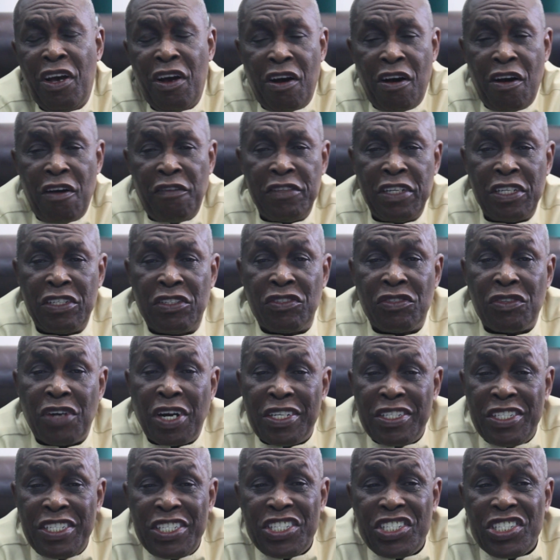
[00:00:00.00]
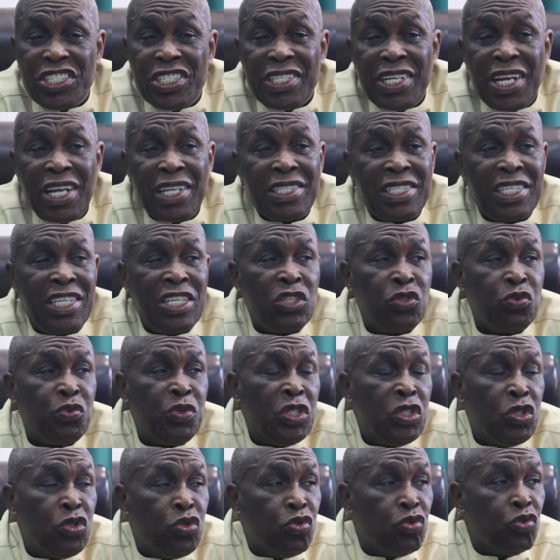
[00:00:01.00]
of the traditional things we
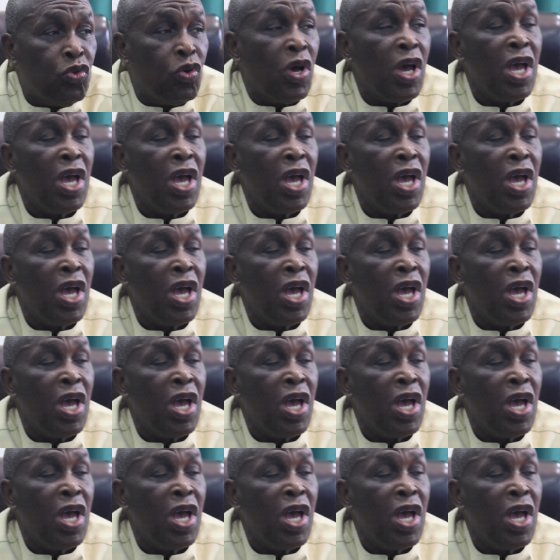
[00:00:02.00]
do.